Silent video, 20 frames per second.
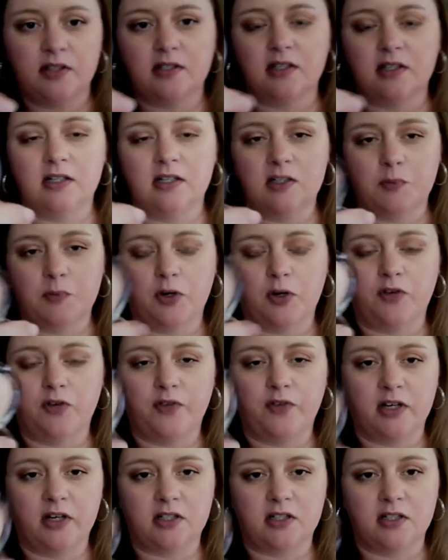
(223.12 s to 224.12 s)
is
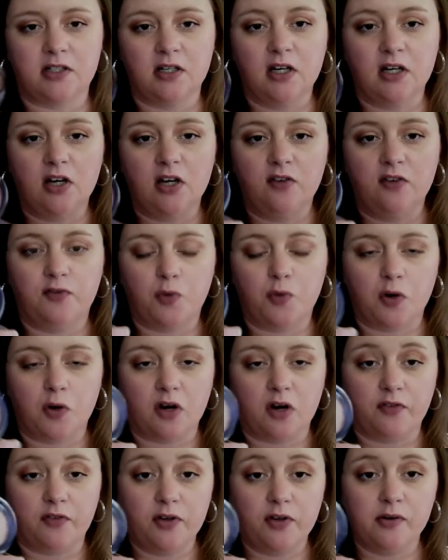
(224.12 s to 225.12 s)
perfect
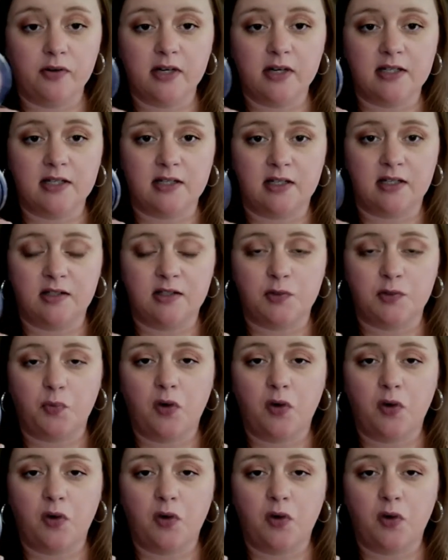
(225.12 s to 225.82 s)
for a few reasons.